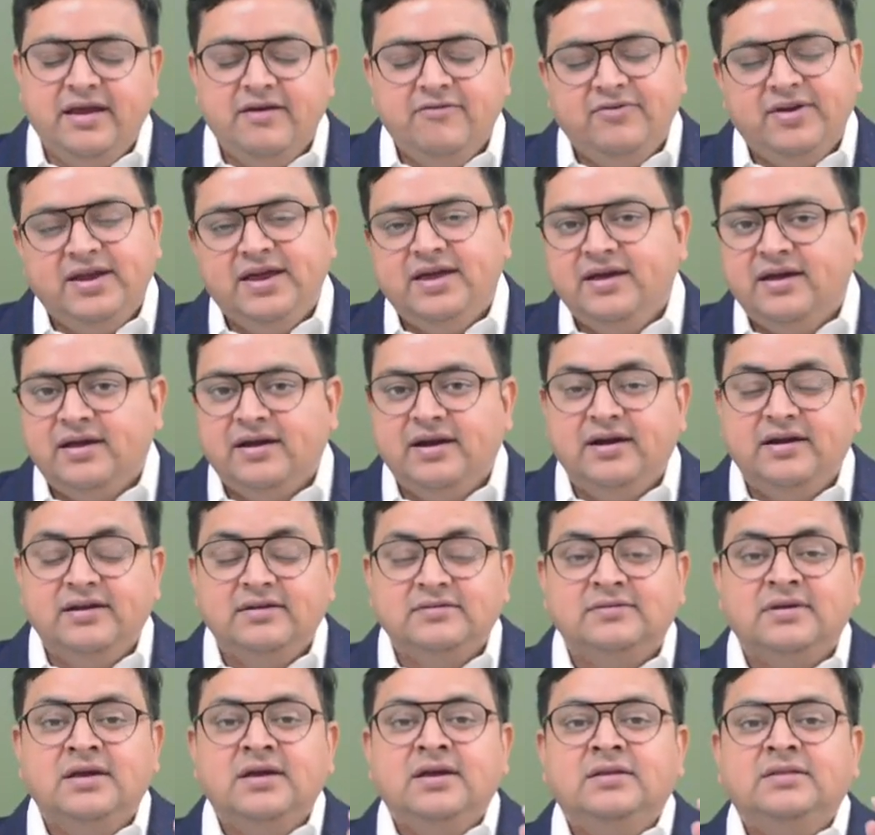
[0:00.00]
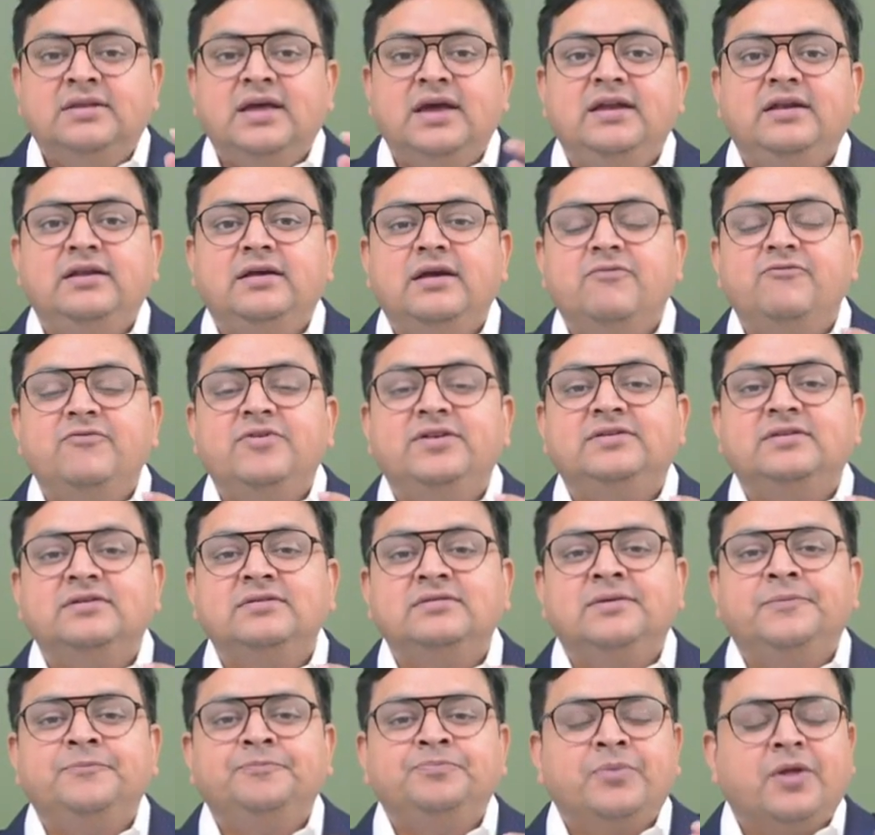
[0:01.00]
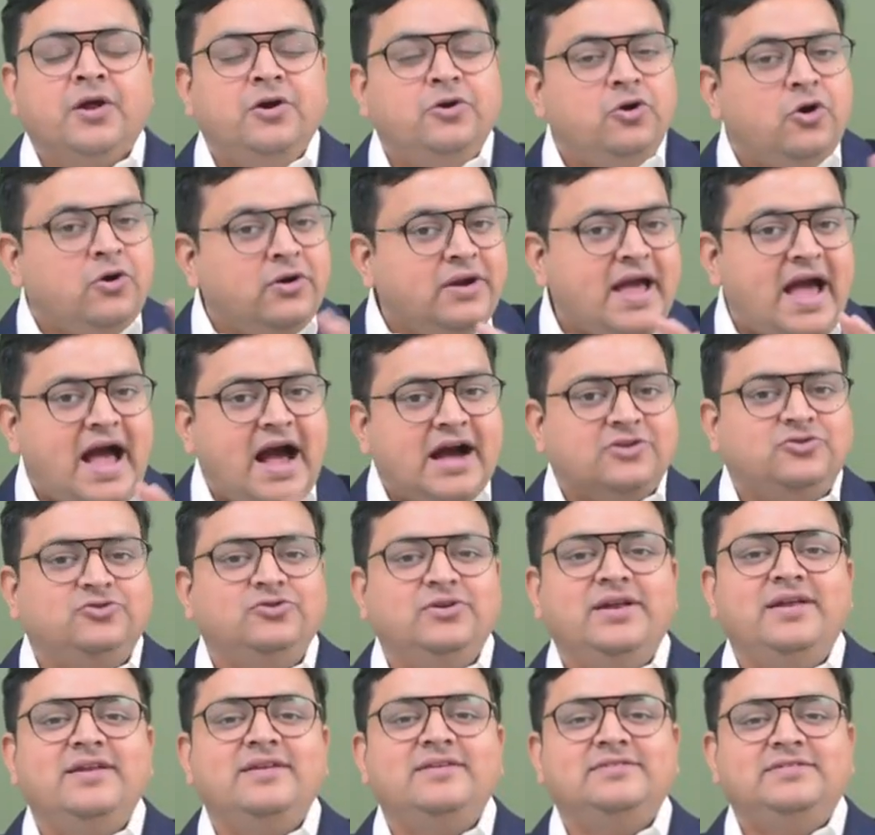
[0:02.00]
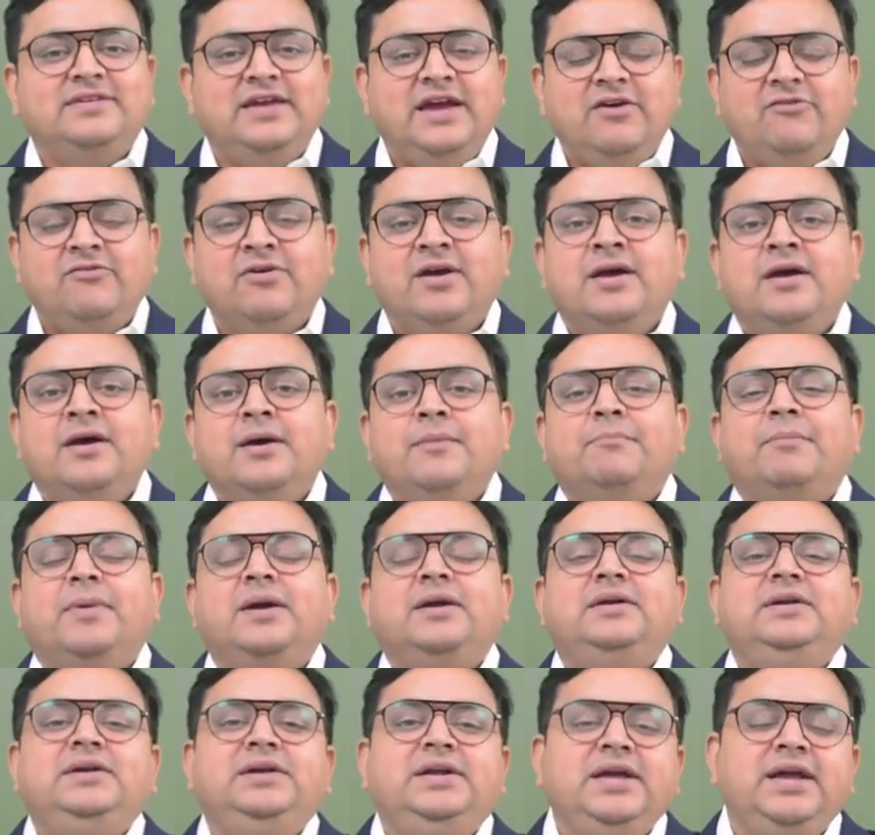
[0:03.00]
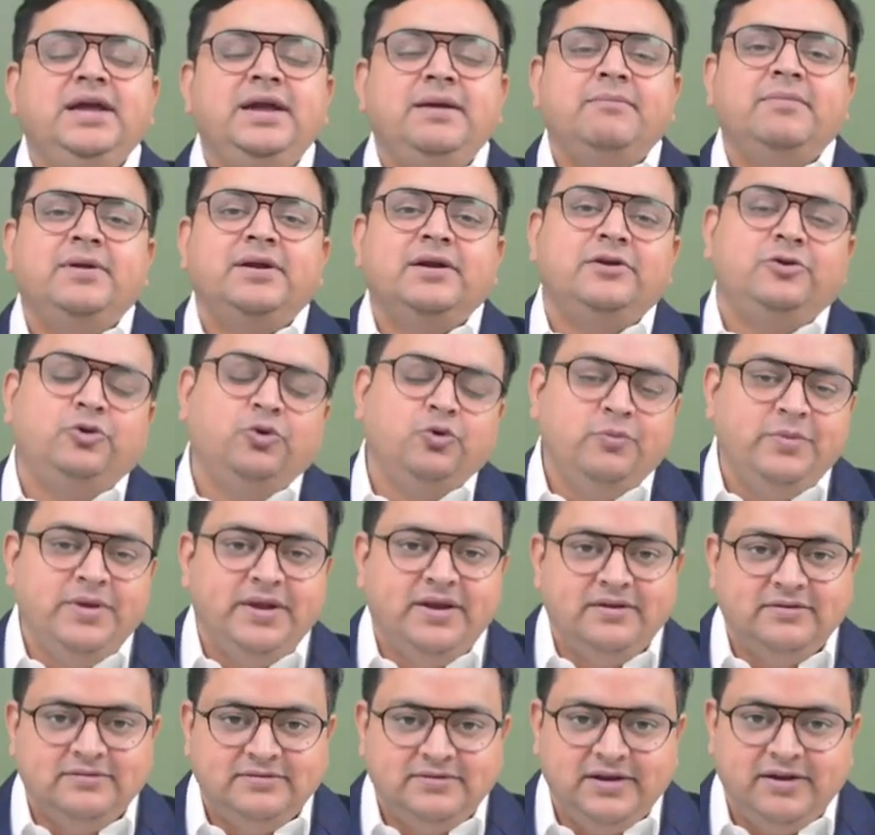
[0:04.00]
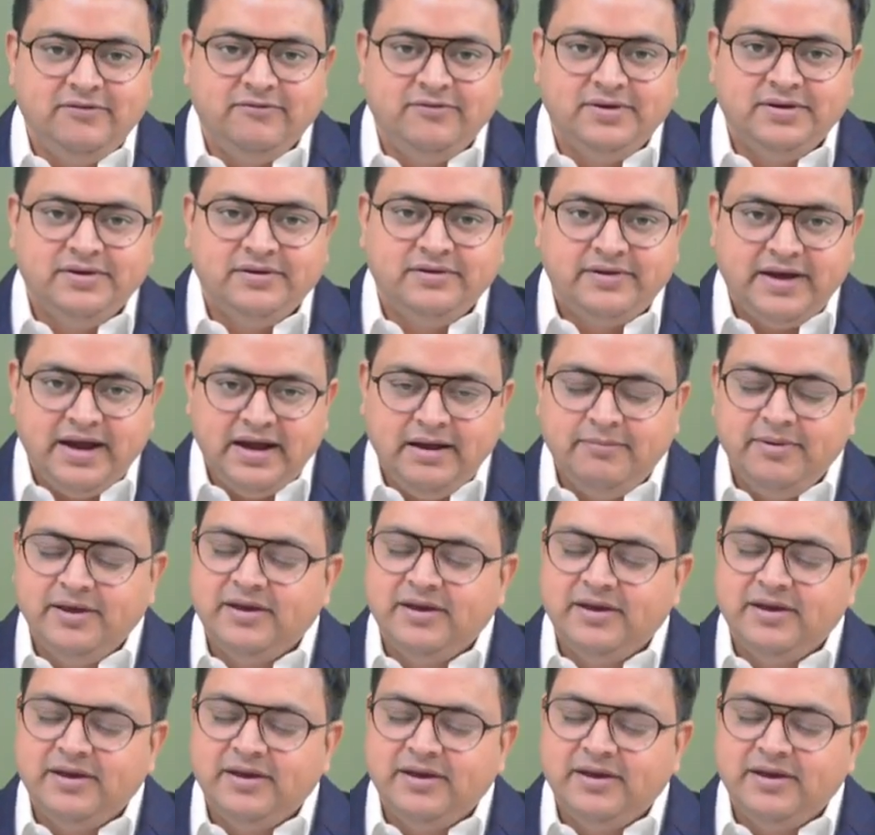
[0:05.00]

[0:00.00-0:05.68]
Every year, it is the income which is not actually received, but deemed to be received, right?